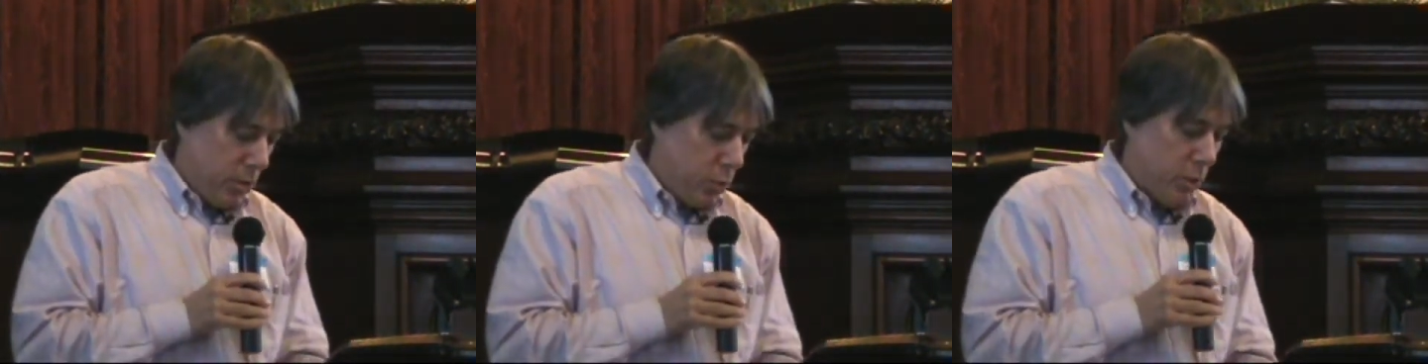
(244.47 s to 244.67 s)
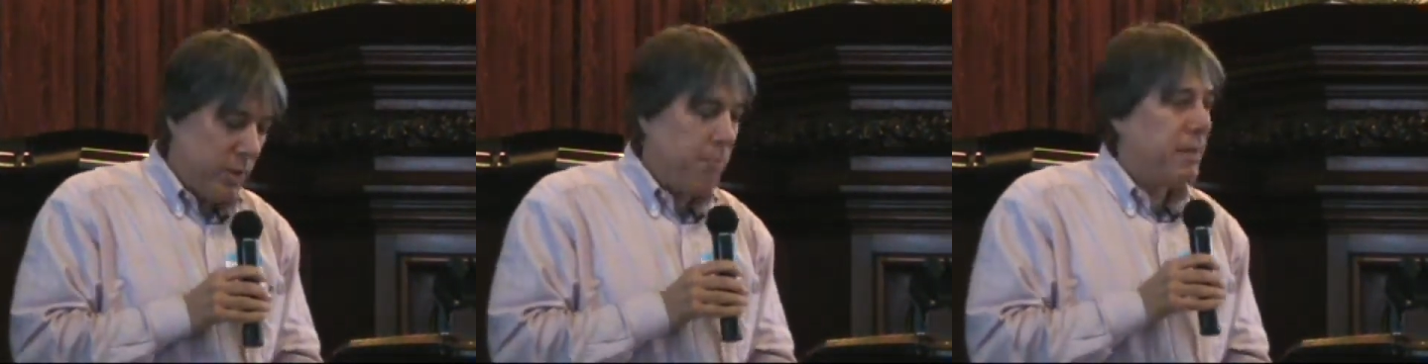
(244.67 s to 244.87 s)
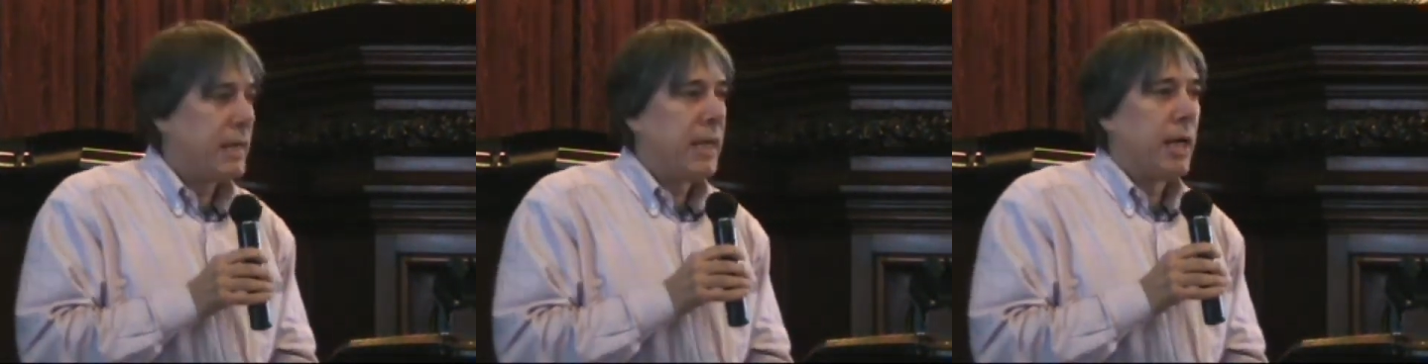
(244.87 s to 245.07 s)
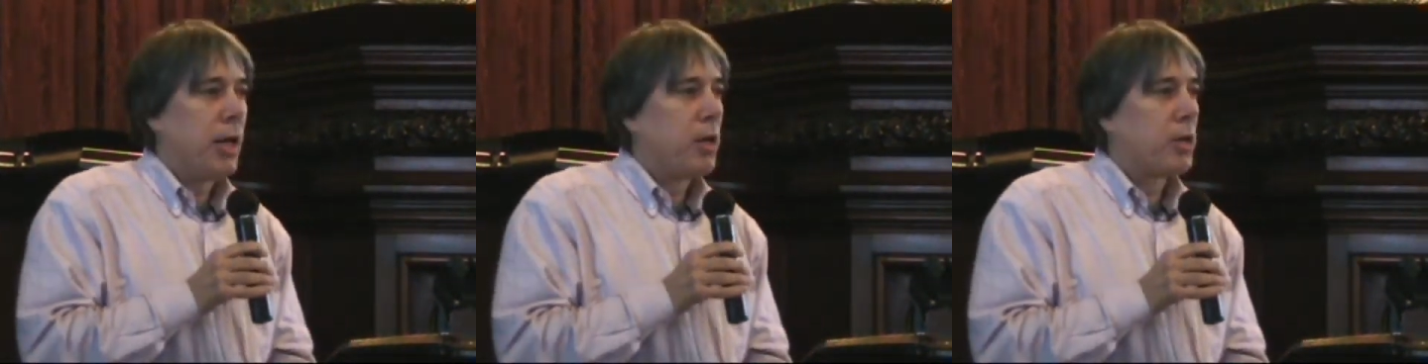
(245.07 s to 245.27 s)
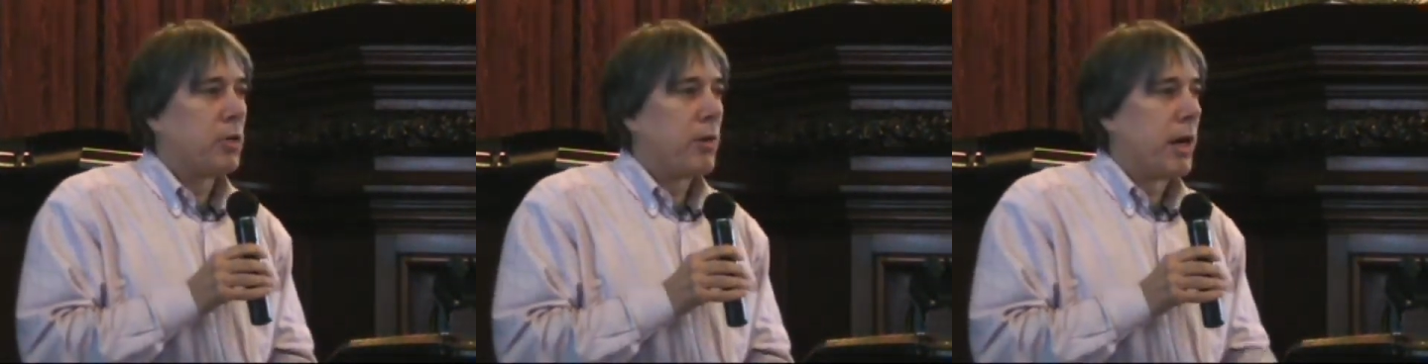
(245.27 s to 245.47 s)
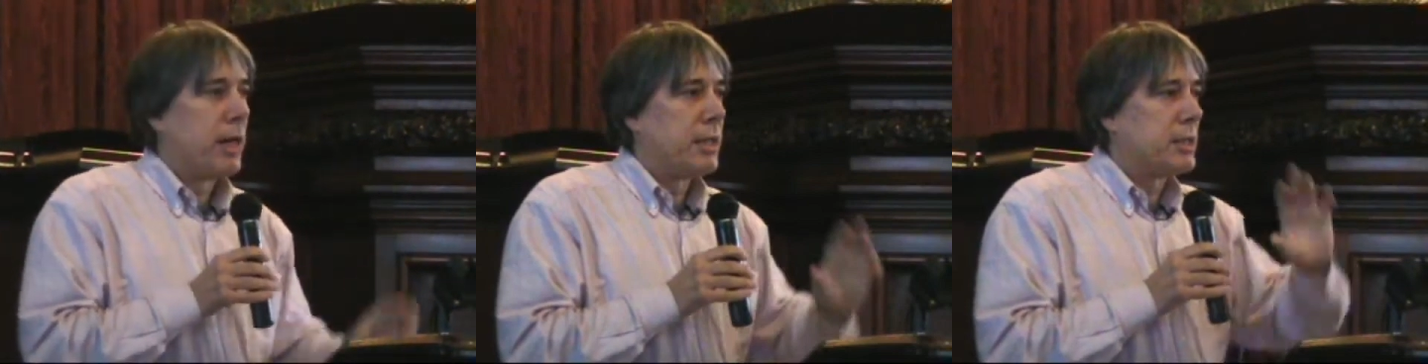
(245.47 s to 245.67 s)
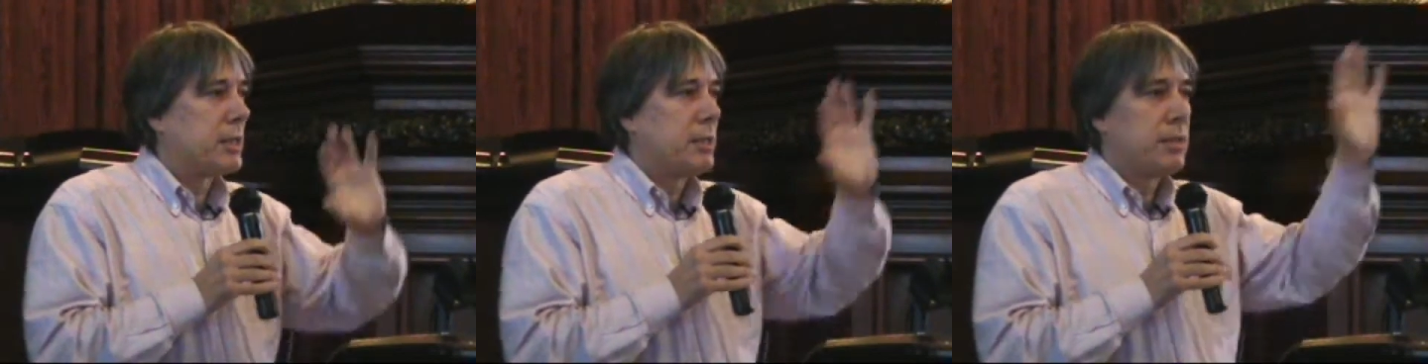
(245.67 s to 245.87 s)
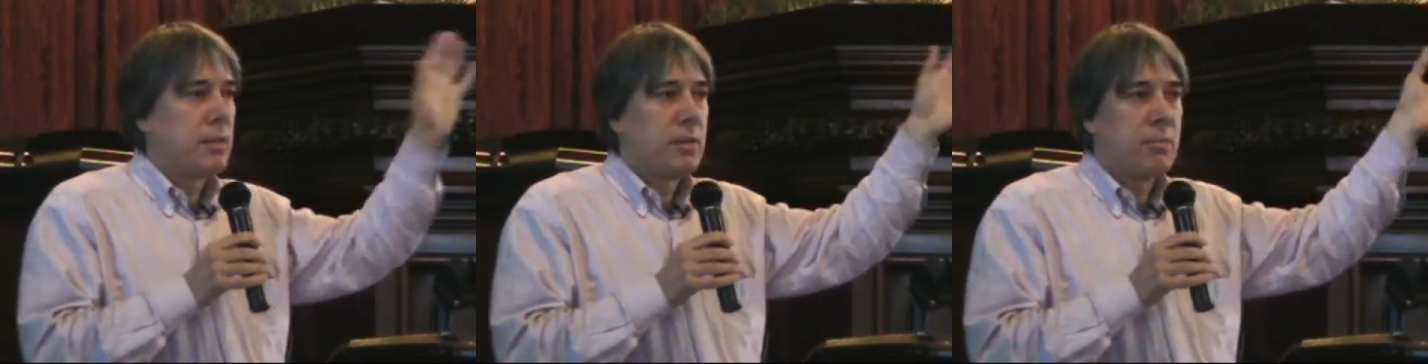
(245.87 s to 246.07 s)
wouldn't be
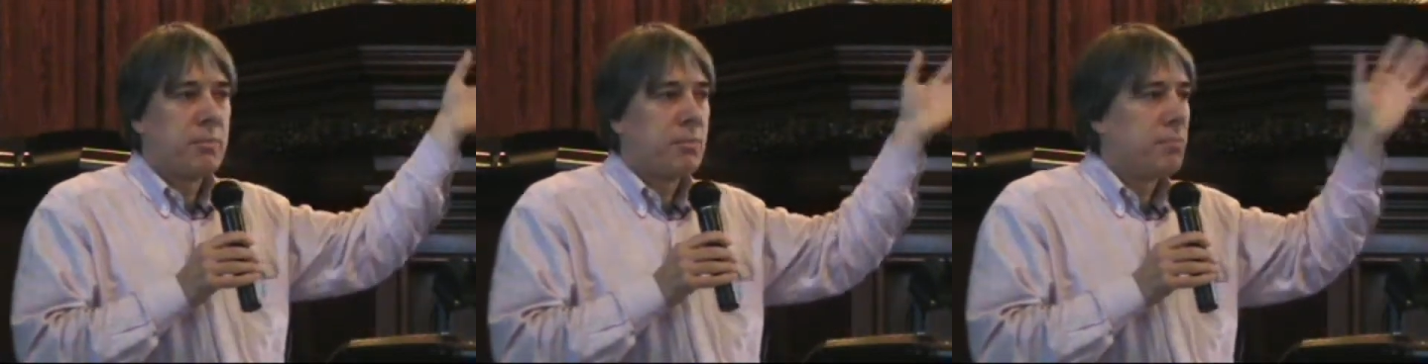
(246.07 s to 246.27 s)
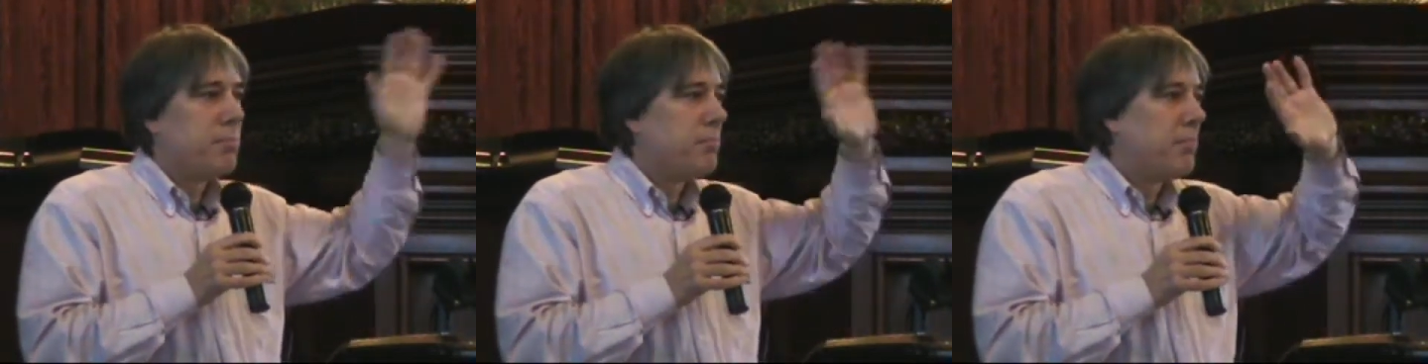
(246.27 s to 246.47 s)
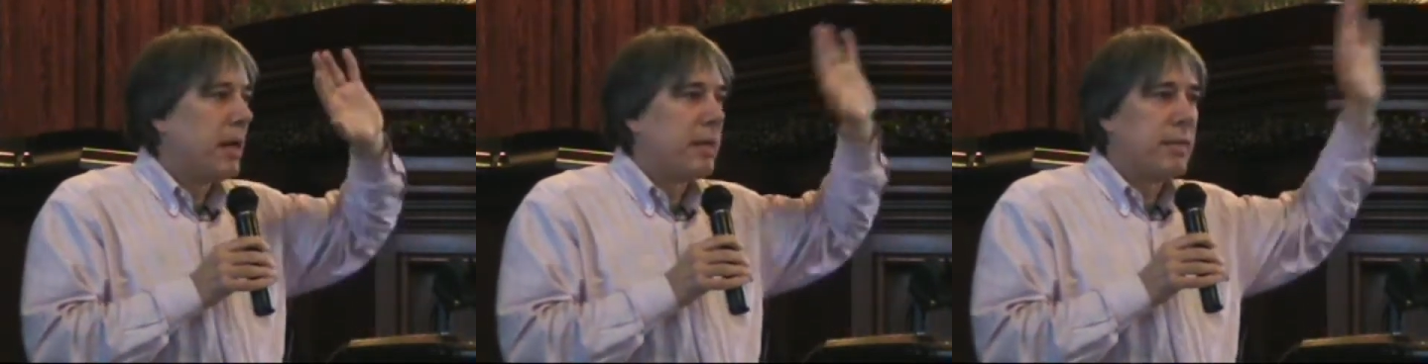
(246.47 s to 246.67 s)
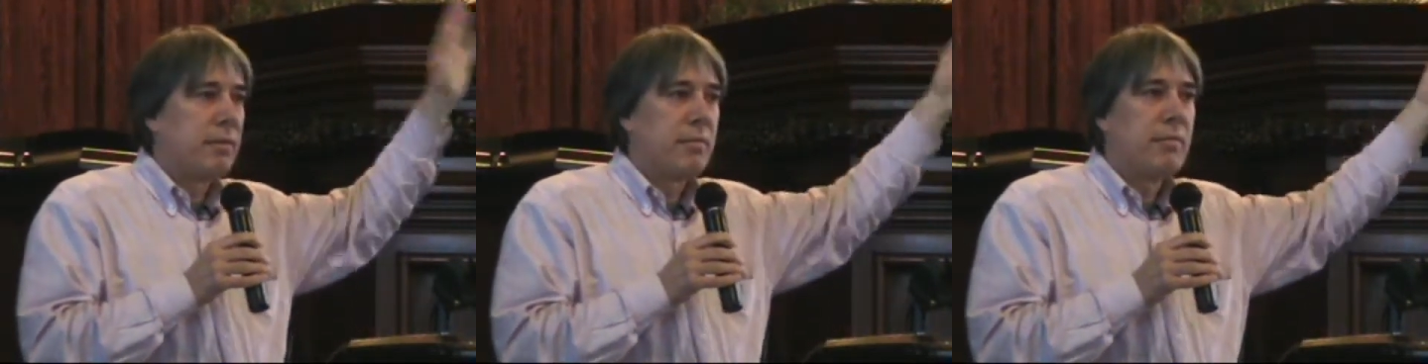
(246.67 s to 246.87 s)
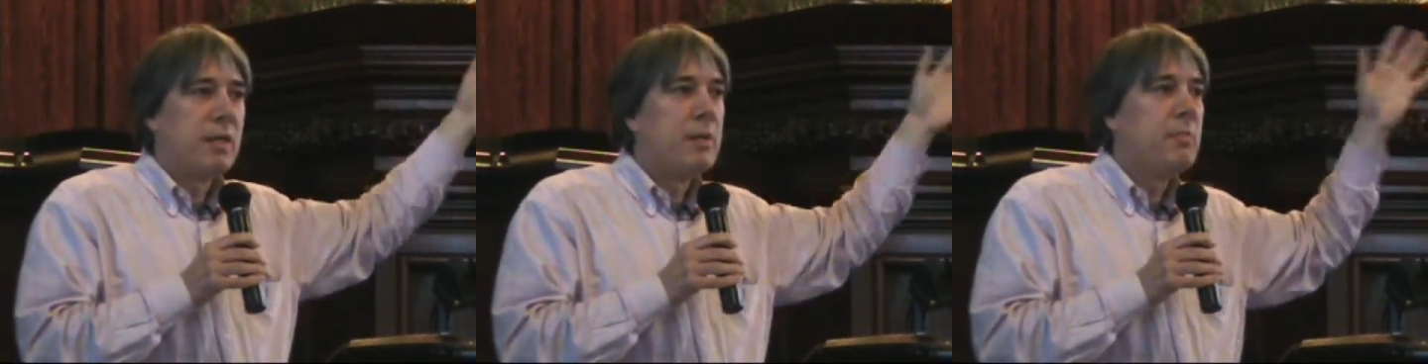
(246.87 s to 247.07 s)
characterized by the